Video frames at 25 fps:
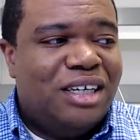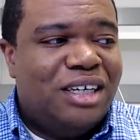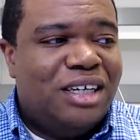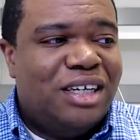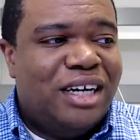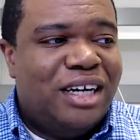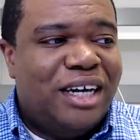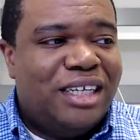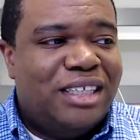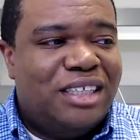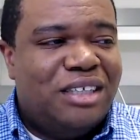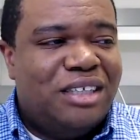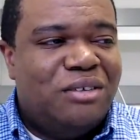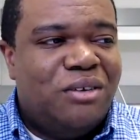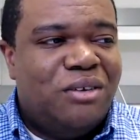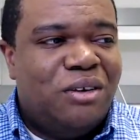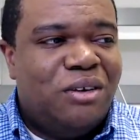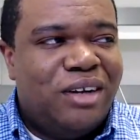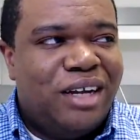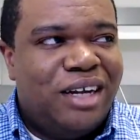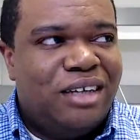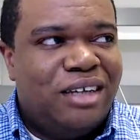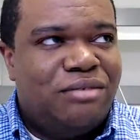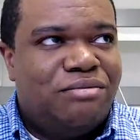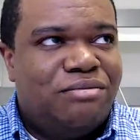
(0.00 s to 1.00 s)
and she wrote
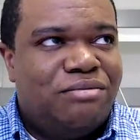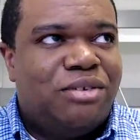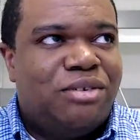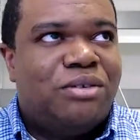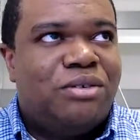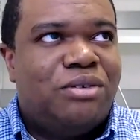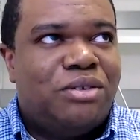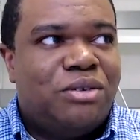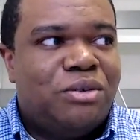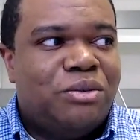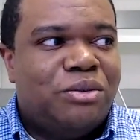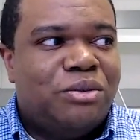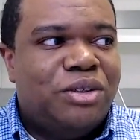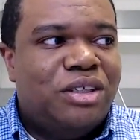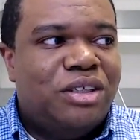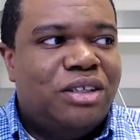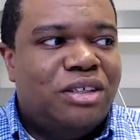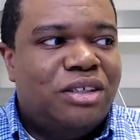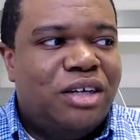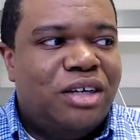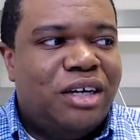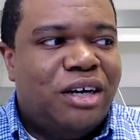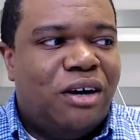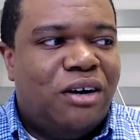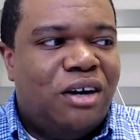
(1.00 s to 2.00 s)
like 2
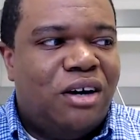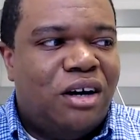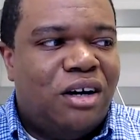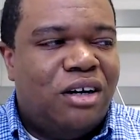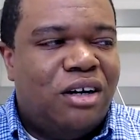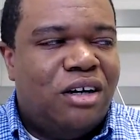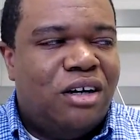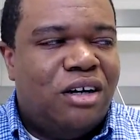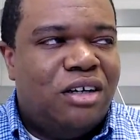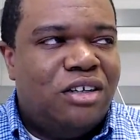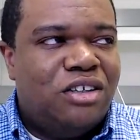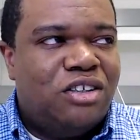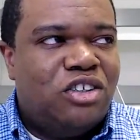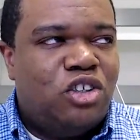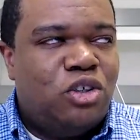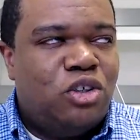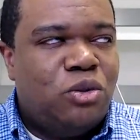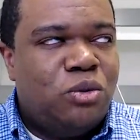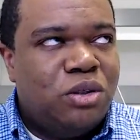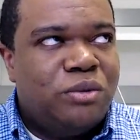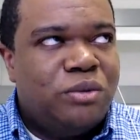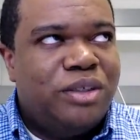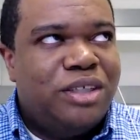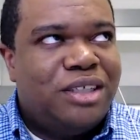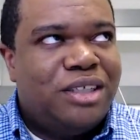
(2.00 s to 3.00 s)
or
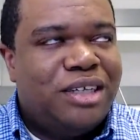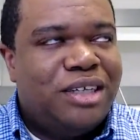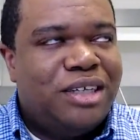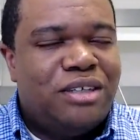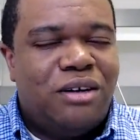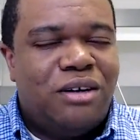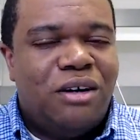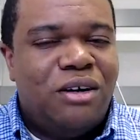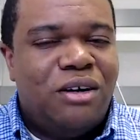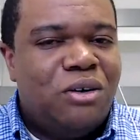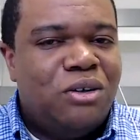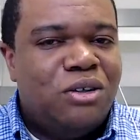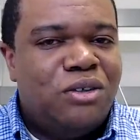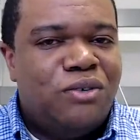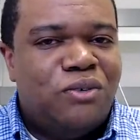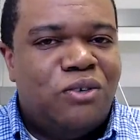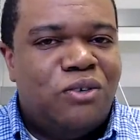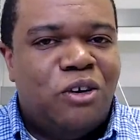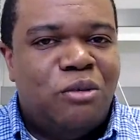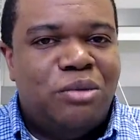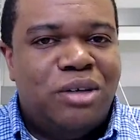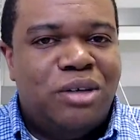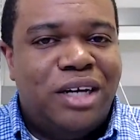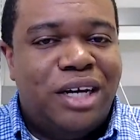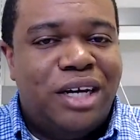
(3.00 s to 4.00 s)
3 test articles
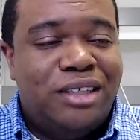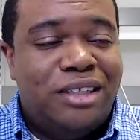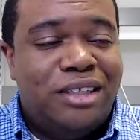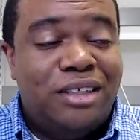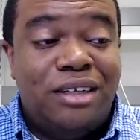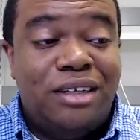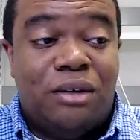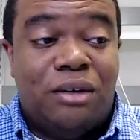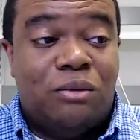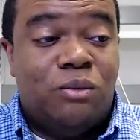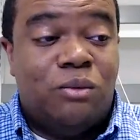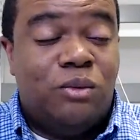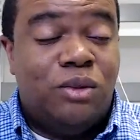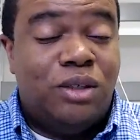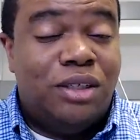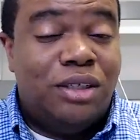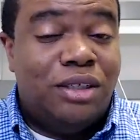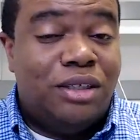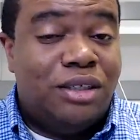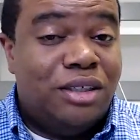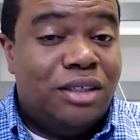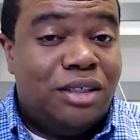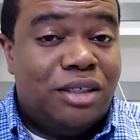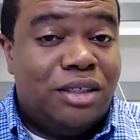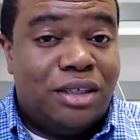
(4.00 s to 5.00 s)
for me, and she did a really
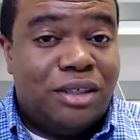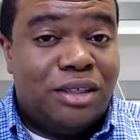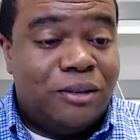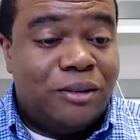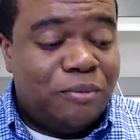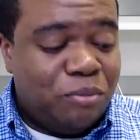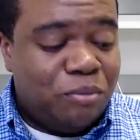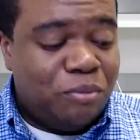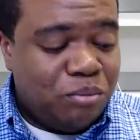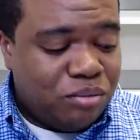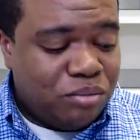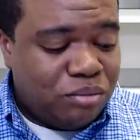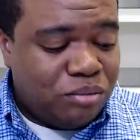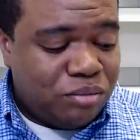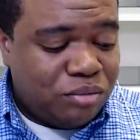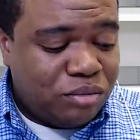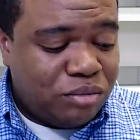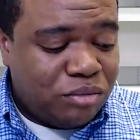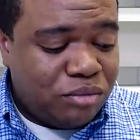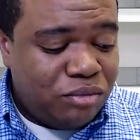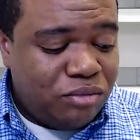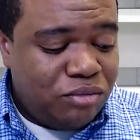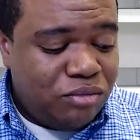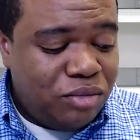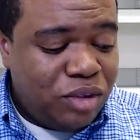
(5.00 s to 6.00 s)
good job.
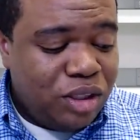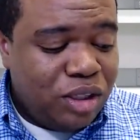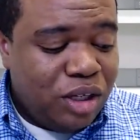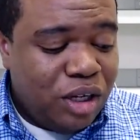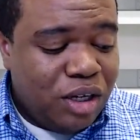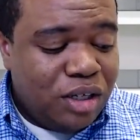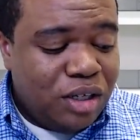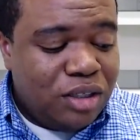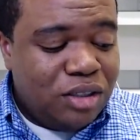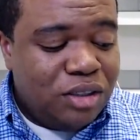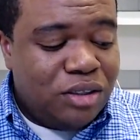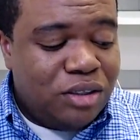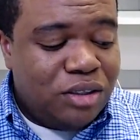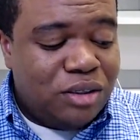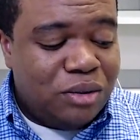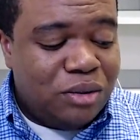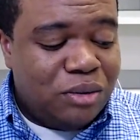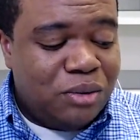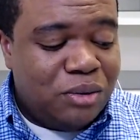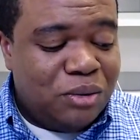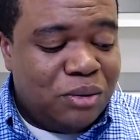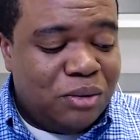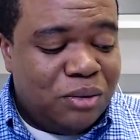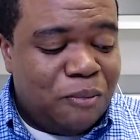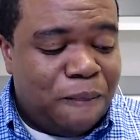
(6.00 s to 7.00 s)

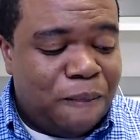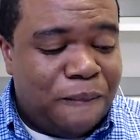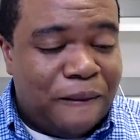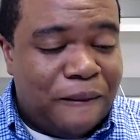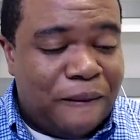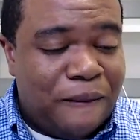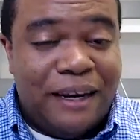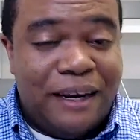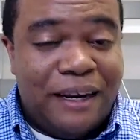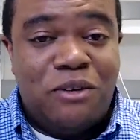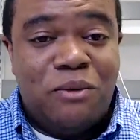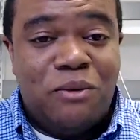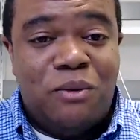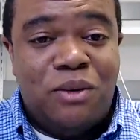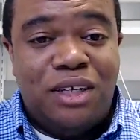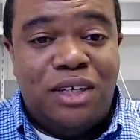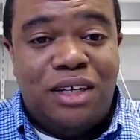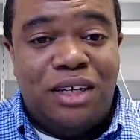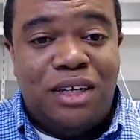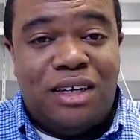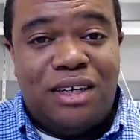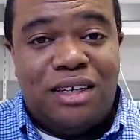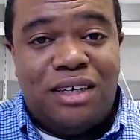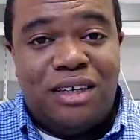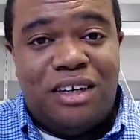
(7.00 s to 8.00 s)
So the next
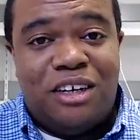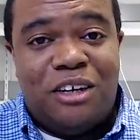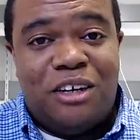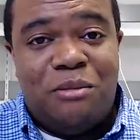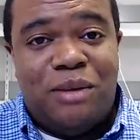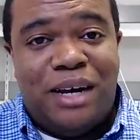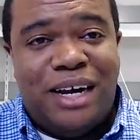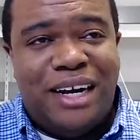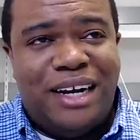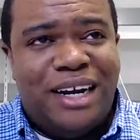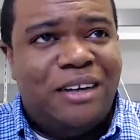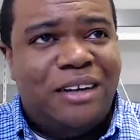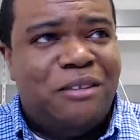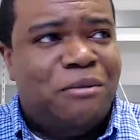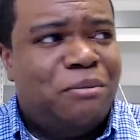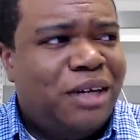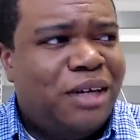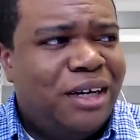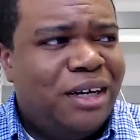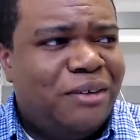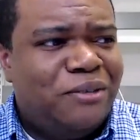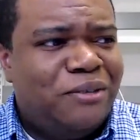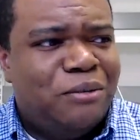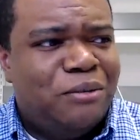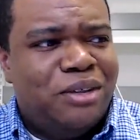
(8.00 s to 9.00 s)
week, I had gotten
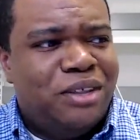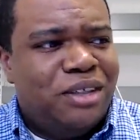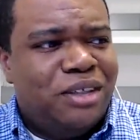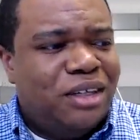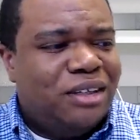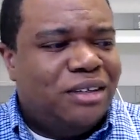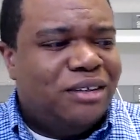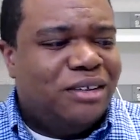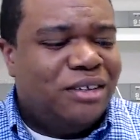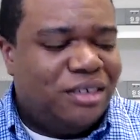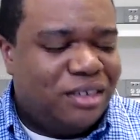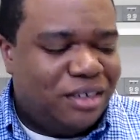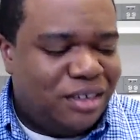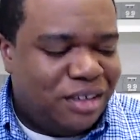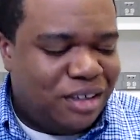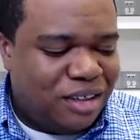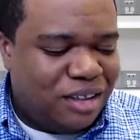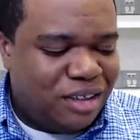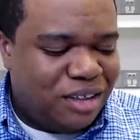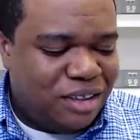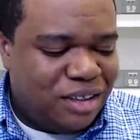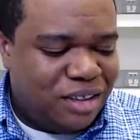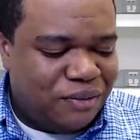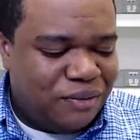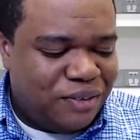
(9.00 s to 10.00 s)
paid from another
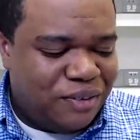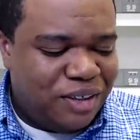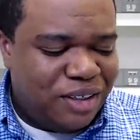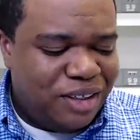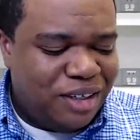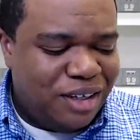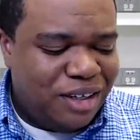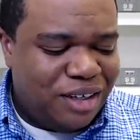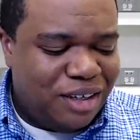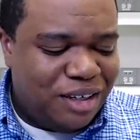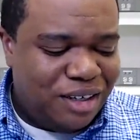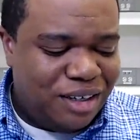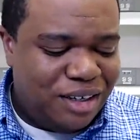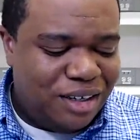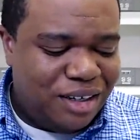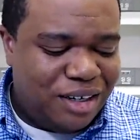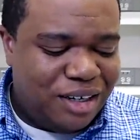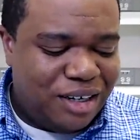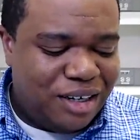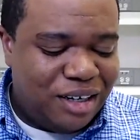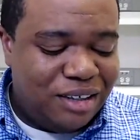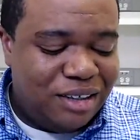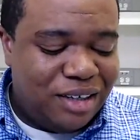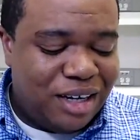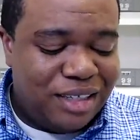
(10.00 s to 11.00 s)
affiliate gig, and
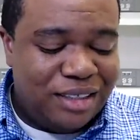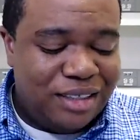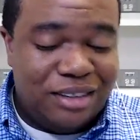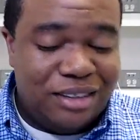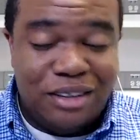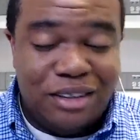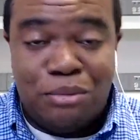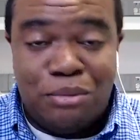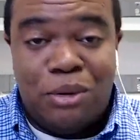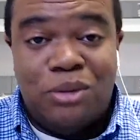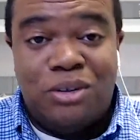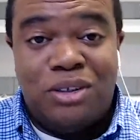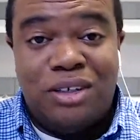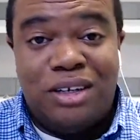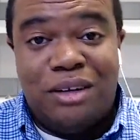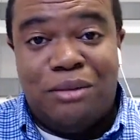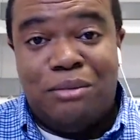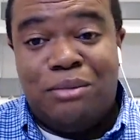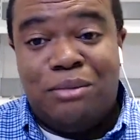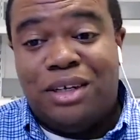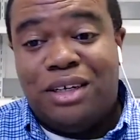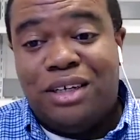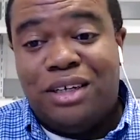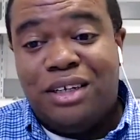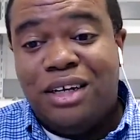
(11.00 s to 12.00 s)
I took most of that
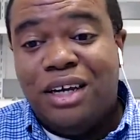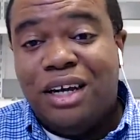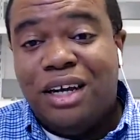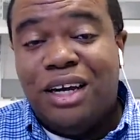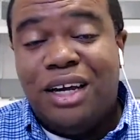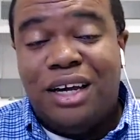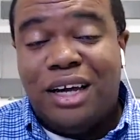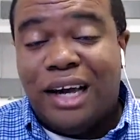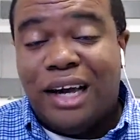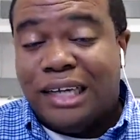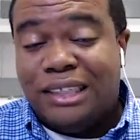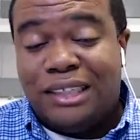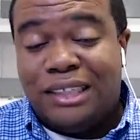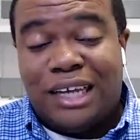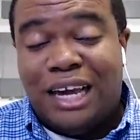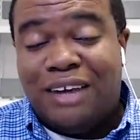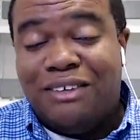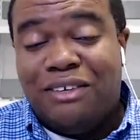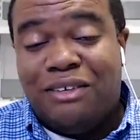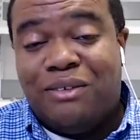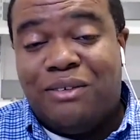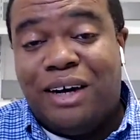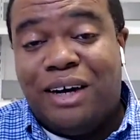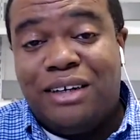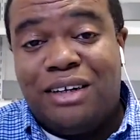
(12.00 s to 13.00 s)
money and just gave
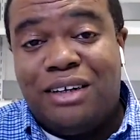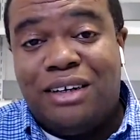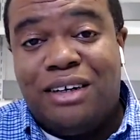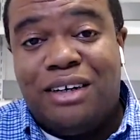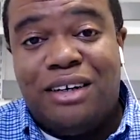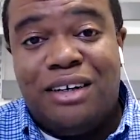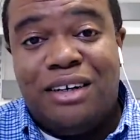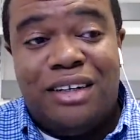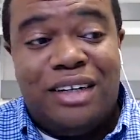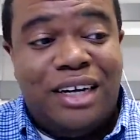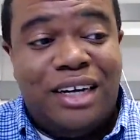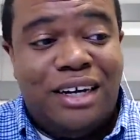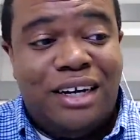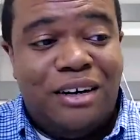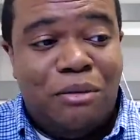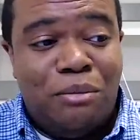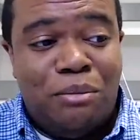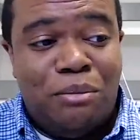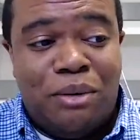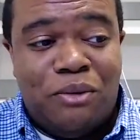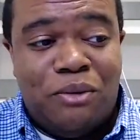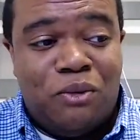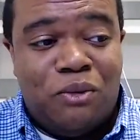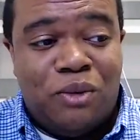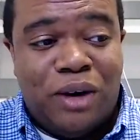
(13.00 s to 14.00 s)
it right to her, and had her
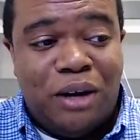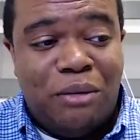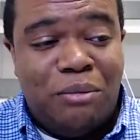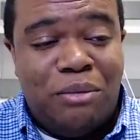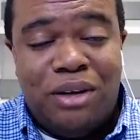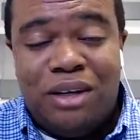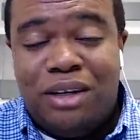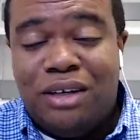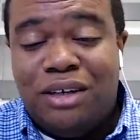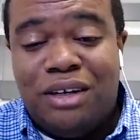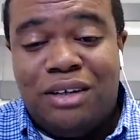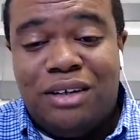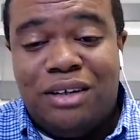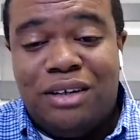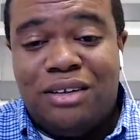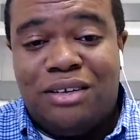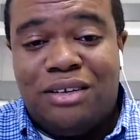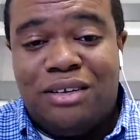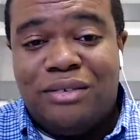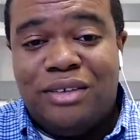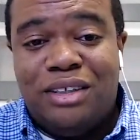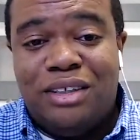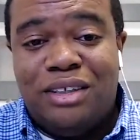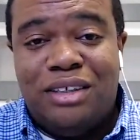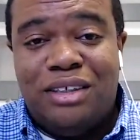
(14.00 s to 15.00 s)
write me another
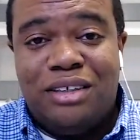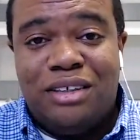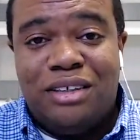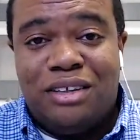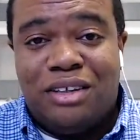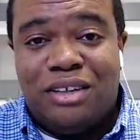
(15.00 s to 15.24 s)
30